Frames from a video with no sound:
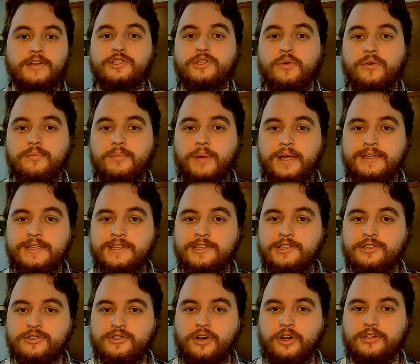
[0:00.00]
So in my
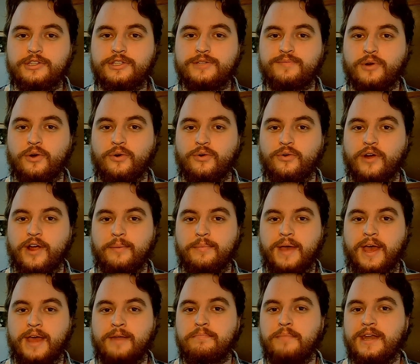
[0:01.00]
teacher's college
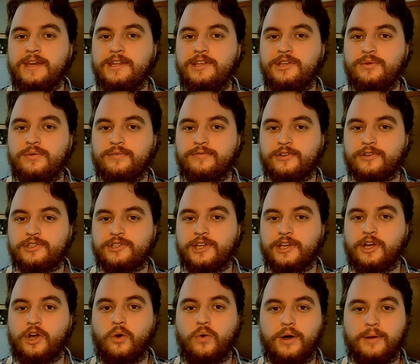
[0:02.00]
program and many university
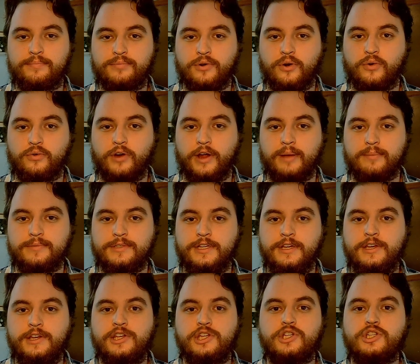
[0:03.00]
co-op programs,
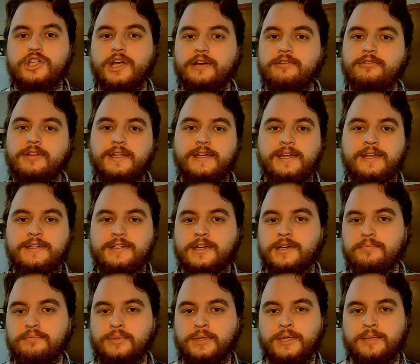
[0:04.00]
you generally need to
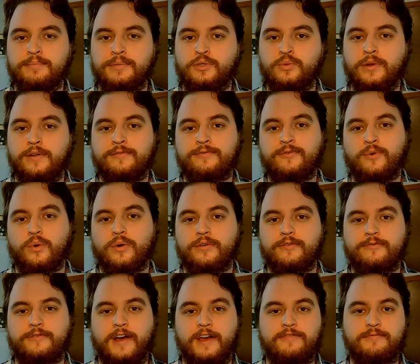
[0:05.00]
complete between 4
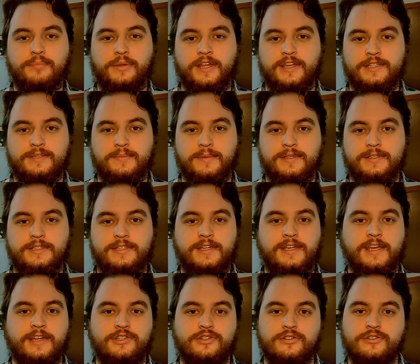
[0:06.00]
and 5 placements to
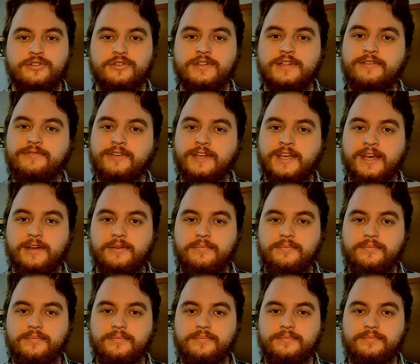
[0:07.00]
get your certificate.
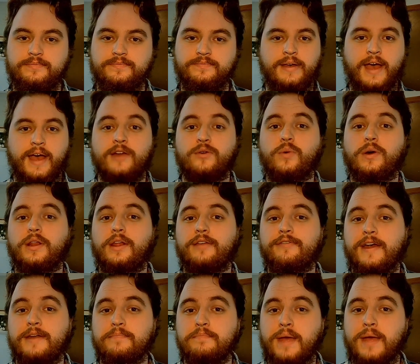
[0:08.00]
And while
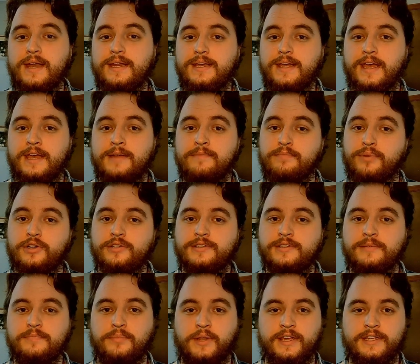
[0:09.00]
I've had many
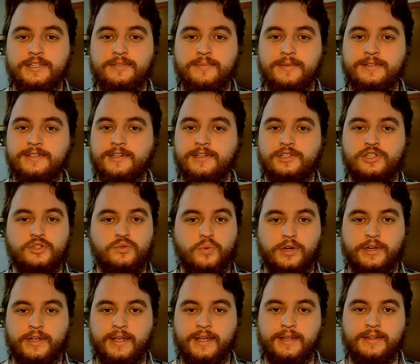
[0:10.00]
in-person placements such as
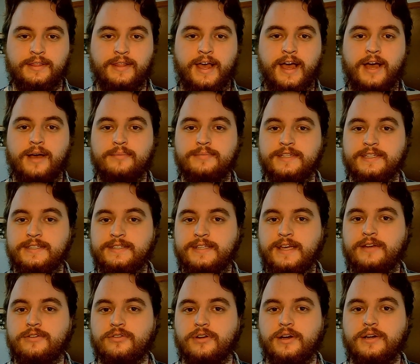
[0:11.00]
working in labs,
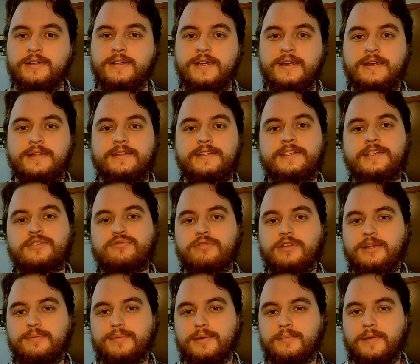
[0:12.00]
etc., this has
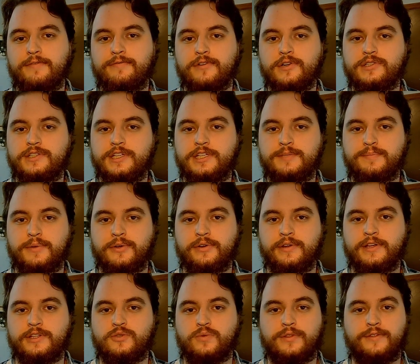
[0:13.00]
really been my first
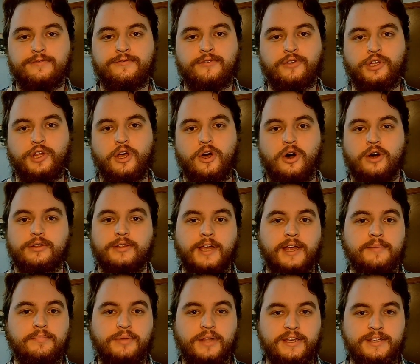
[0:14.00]
experience with a fully
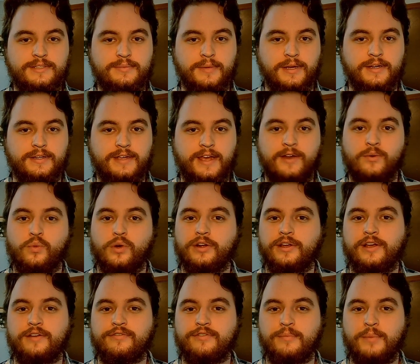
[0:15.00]
online placement and
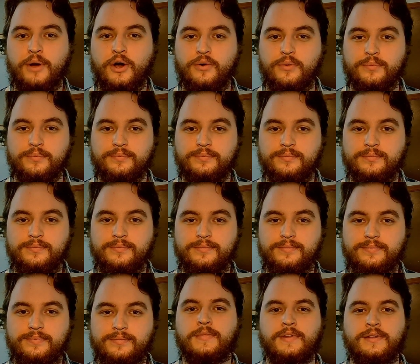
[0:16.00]
working from home.
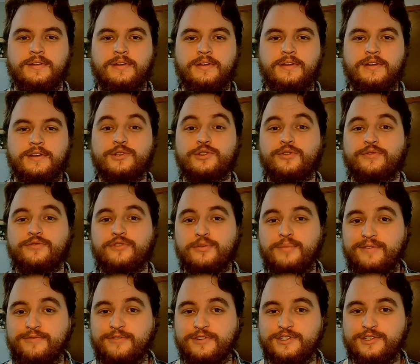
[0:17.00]
So for
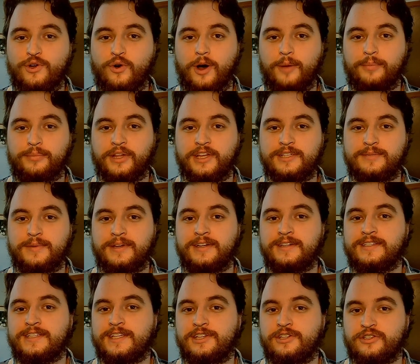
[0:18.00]
my first co-op placement
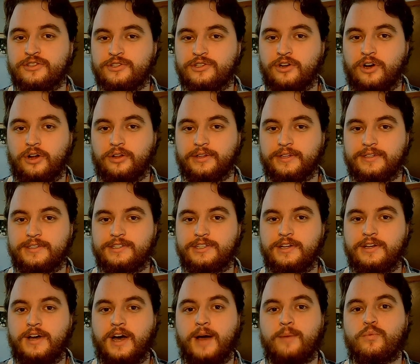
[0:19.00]
in teacher's college,
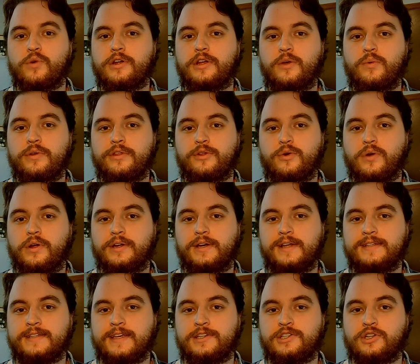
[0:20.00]
I'm working with an
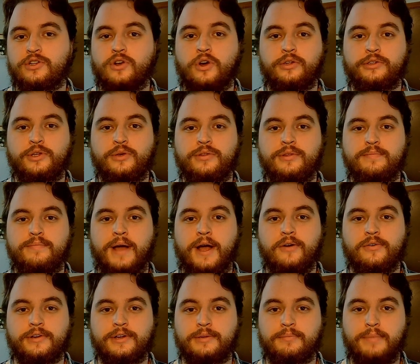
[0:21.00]
organization called Youth
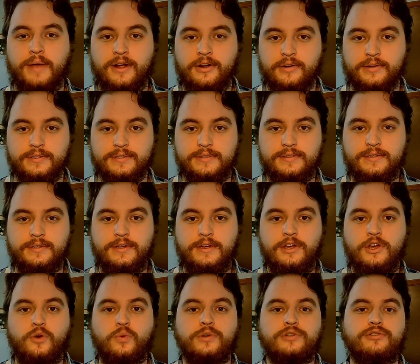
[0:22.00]
Empowering Parents,
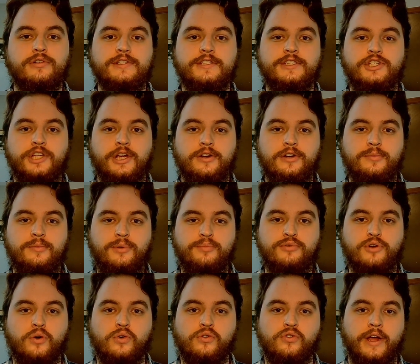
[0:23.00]
which runs a charitable
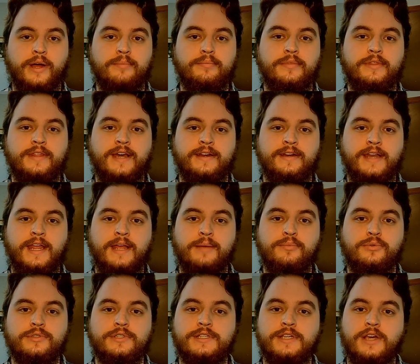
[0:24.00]
program that
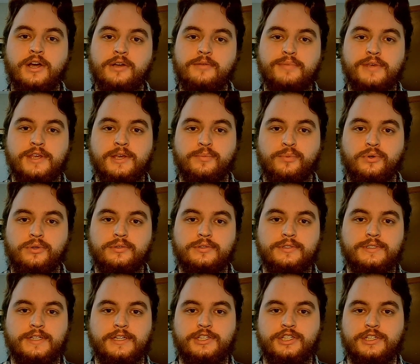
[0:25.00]
enables young people,
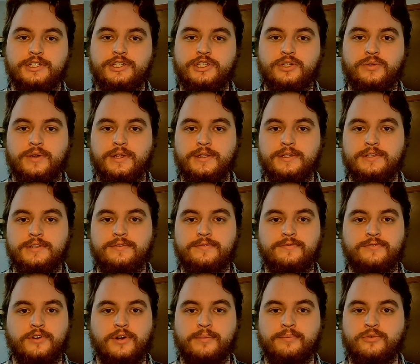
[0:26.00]
such as students
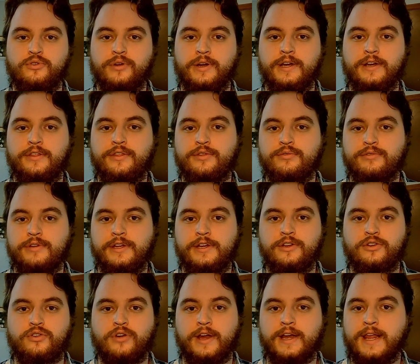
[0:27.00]
from grade 3
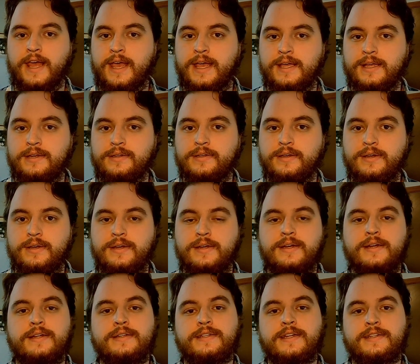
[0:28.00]
to grade 8,
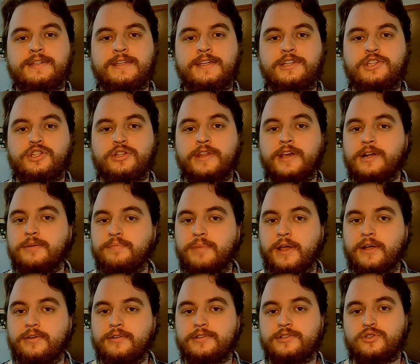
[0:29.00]
to teach their
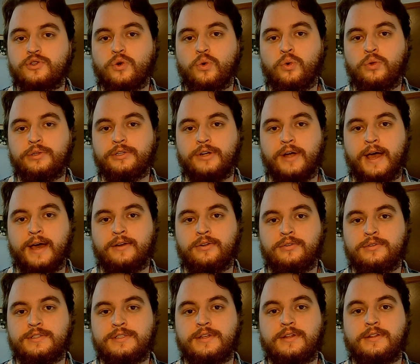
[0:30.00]
parents or older
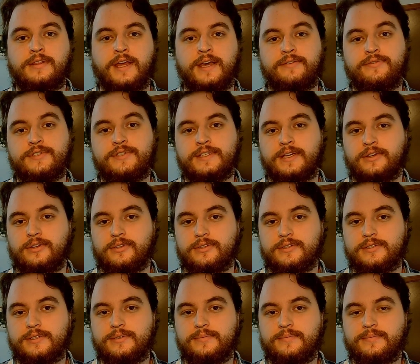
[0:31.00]
adults life
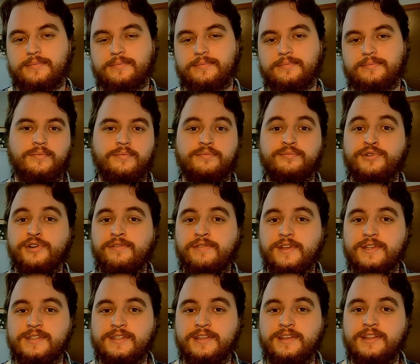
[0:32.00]
skills.
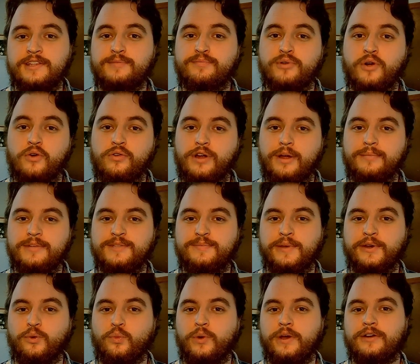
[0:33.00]
Previously, this program has
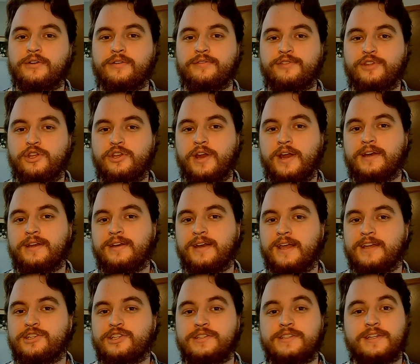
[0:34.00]
been a winner of the United
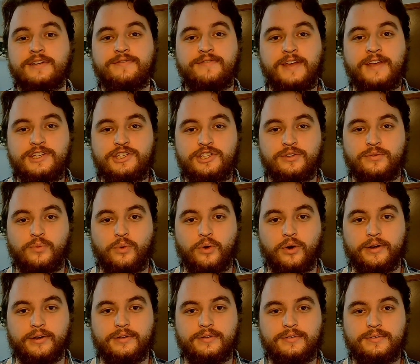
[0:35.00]
Nations Innovation
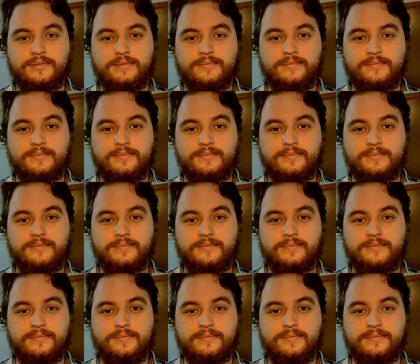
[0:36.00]
Award,